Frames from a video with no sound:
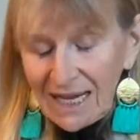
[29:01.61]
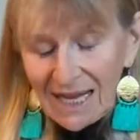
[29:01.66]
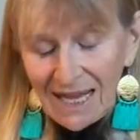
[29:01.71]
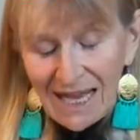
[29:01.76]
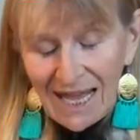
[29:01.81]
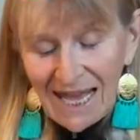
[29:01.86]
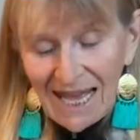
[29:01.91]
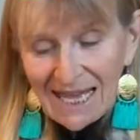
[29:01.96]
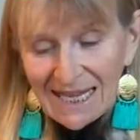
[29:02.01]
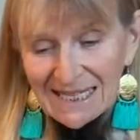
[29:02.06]

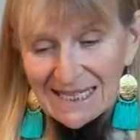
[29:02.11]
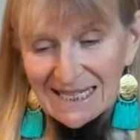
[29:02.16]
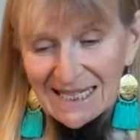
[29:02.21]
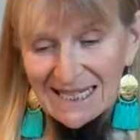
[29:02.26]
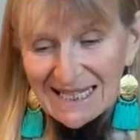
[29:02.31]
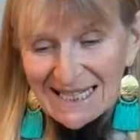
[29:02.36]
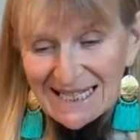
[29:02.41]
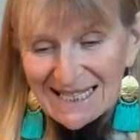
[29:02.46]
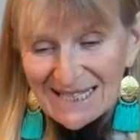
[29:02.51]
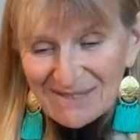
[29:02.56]
And
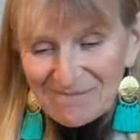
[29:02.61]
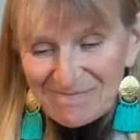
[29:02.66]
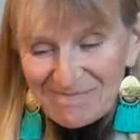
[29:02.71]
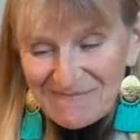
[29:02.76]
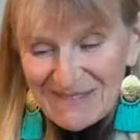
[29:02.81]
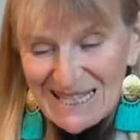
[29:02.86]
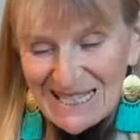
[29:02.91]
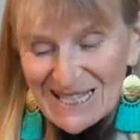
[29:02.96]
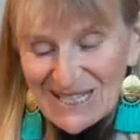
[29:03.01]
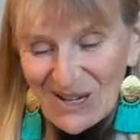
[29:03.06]

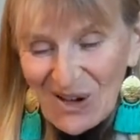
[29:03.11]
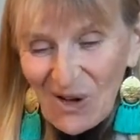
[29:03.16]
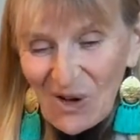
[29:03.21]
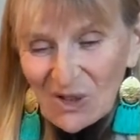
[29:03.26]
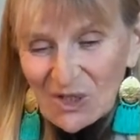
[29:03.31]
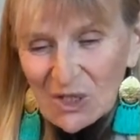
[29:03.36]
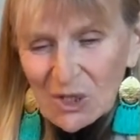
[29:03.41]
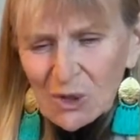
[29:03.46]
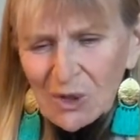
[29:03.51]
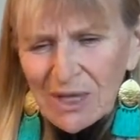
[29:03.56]
he
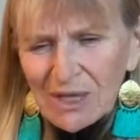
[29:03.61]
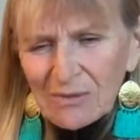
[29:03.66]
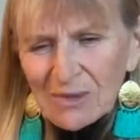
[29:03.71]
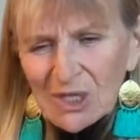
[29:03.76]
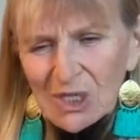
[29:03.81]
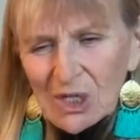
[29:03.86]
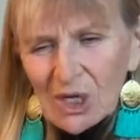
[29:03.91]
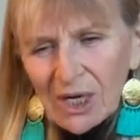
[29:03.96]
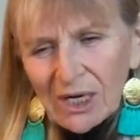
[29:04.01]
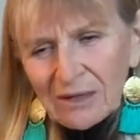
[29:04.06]
was
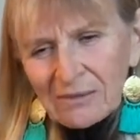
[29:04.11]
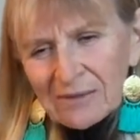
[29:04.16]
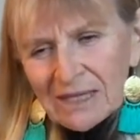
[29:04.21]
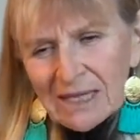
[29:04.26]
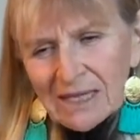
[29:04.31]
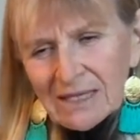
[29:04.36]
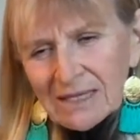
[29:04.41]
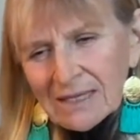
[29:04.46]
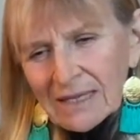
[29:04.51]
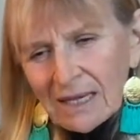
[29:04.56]
starting with
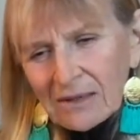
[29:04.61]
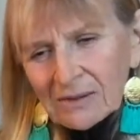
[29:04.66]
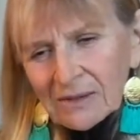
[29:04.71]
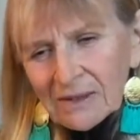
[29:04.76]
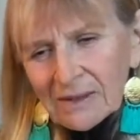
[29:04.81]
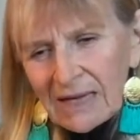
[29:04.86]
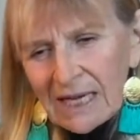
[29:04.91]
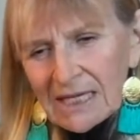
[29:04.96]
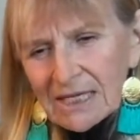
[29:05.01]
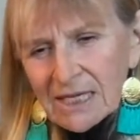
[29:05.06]
his elder
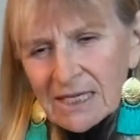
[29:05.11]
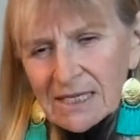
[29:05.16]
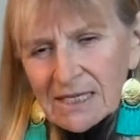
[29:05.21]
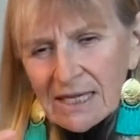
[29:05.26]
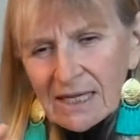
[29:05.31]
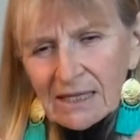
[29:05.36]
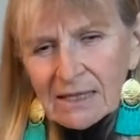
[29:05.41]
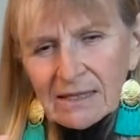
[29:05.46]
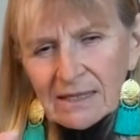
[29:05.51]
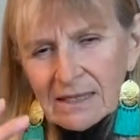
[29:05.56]
age to
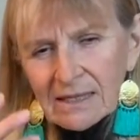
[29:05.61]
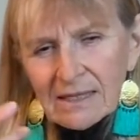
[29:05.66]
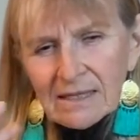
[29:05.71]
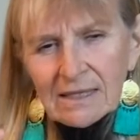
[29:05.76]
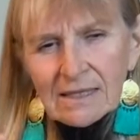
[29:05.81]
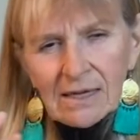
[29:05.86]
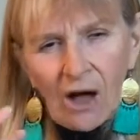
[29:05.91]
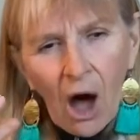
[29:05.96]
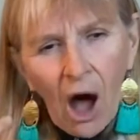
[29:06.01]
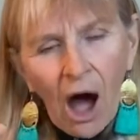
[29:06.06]
get this
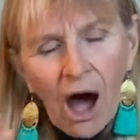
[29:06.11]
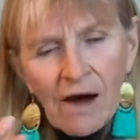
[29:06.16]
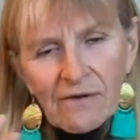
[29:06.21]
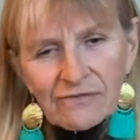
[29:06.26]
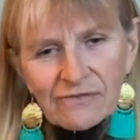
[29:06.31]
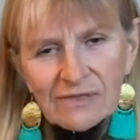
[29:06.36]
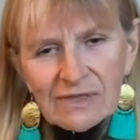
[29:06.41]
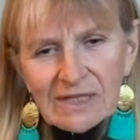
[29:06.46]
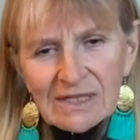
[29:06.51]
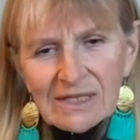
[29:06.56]

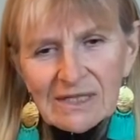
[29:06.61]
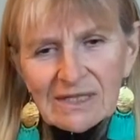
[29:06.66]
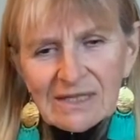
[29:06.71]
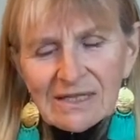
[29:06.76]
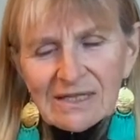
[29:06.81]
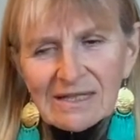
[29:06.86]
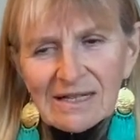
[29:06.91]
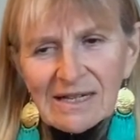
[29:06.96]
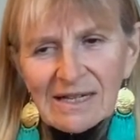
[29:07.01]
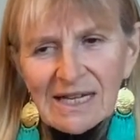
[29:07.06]
cough,
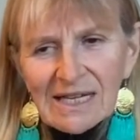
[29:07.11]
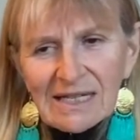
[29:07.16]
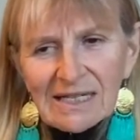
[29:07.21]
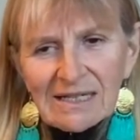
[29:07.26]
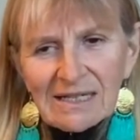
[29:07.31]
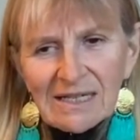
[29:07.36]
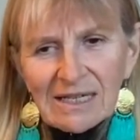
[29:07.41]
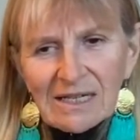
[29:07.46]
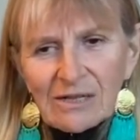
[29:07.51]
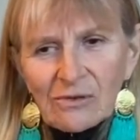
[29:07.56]

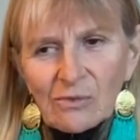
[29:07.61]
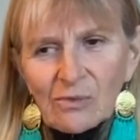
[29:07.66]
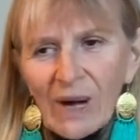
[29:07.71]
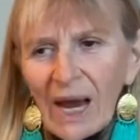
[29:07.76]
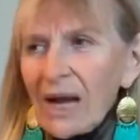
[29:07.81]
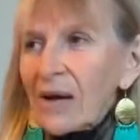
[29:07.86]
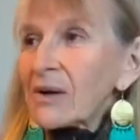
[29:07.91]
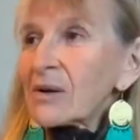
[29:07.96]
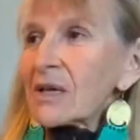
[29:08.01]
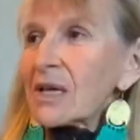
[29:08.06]
and he
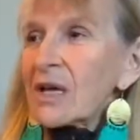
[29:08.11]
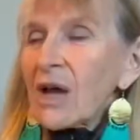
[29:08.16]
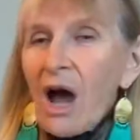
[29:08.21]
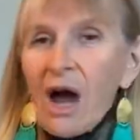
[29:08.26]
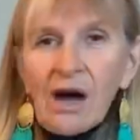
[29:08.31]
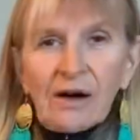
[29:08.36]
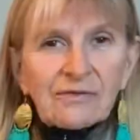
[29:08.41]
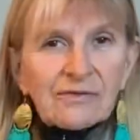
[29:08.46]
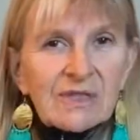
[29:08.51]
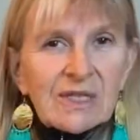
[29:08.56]
rarely
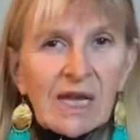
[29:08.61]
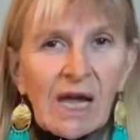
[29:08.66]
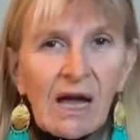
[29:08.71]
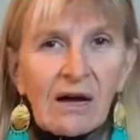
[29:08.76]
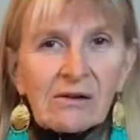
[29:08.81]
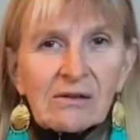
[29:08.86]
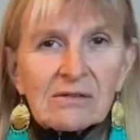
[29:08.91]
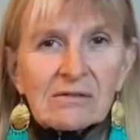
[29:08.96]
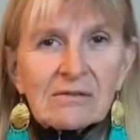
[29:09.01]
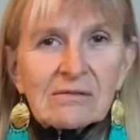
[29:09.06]
coughs now,
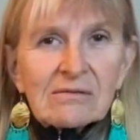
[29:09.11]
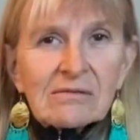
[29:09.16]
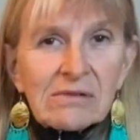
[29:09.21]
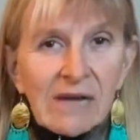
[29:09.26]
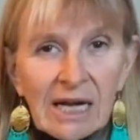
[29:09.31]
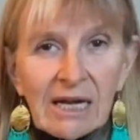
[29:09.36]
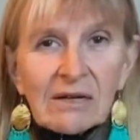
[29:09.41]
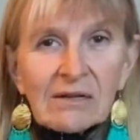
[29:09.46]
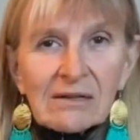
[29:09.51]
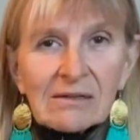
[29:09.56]

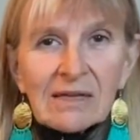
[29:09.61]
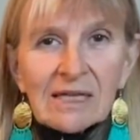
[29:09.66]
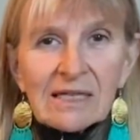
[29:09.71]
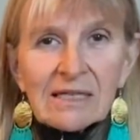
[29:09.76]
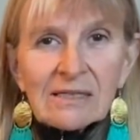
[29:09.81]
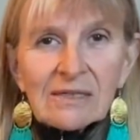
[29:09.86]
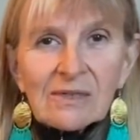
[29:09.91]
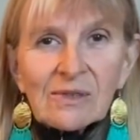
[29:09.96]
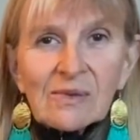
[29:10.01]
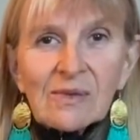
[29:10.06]
rarely.
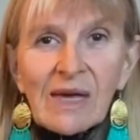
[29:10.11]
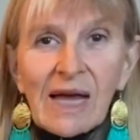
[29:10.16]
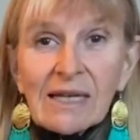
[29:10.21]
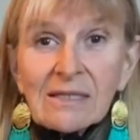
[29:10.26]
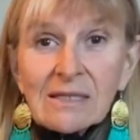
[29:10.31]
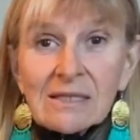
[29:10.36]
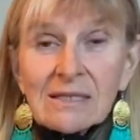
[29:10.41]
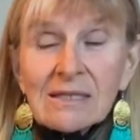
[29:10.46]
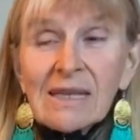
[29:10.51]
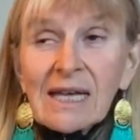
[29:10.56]
So
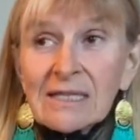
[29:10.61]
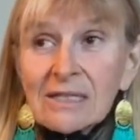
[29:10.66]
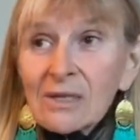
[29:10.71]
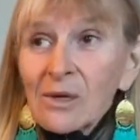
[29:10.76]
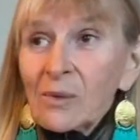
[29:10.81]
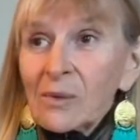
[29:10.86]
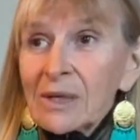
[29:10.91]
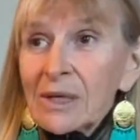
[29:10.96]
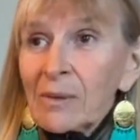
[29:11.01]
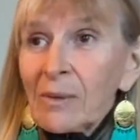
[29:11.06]
that's
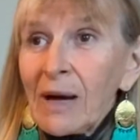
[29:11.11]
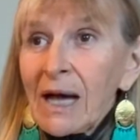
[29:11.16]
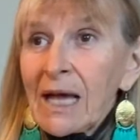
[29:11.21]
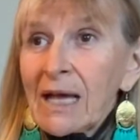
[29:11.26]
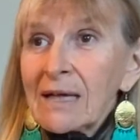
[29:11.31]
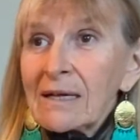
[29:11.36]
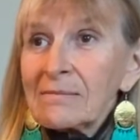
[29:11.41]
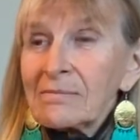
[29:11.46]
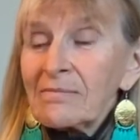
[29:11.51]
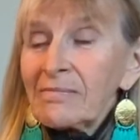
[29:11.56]
going
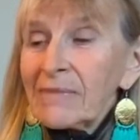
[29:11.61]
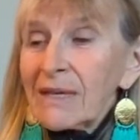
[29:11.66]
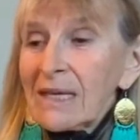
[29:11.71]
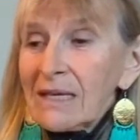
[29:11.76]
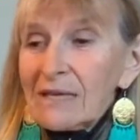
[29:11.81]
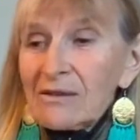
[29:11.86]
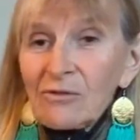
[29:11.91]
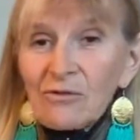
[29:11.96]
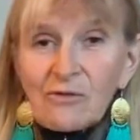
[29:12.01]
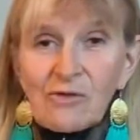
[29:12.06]
away.
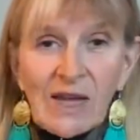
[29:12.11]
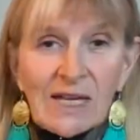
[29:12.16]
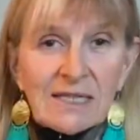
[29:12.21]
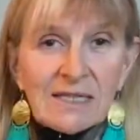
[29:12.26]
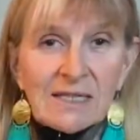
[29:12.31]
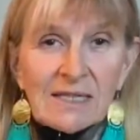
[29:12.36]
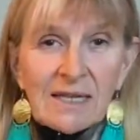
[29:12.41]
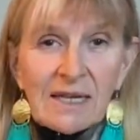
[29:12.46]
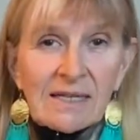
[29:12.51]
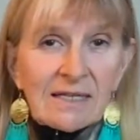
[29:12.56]
Vet
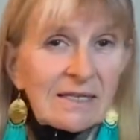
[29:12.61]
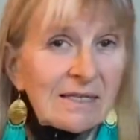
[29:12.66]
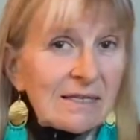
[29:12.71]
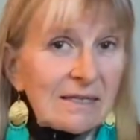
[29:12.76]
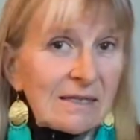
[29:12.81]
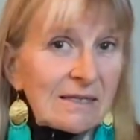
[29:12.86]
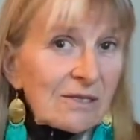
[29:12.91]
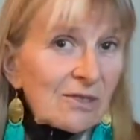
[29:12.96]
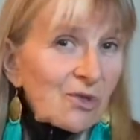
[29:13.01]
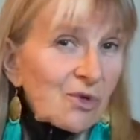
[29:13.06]
says
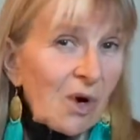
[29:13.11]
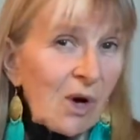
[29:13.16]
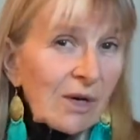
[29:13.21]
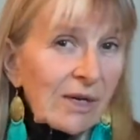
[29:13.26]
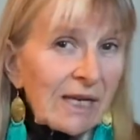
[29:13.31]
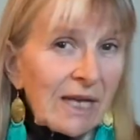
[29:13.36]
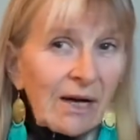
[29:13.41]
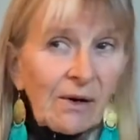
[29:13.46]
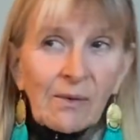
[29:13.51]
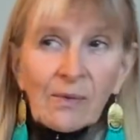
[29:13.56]
he's strong
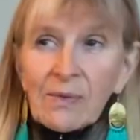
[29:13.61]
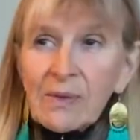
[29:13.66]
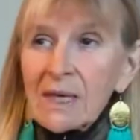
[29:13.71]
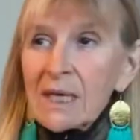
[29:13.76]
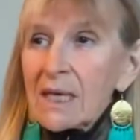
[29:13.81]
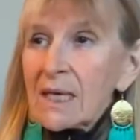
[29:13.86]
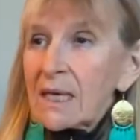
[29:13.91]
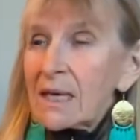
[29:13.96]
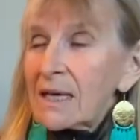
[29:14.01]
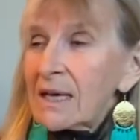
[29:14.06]
and healthy,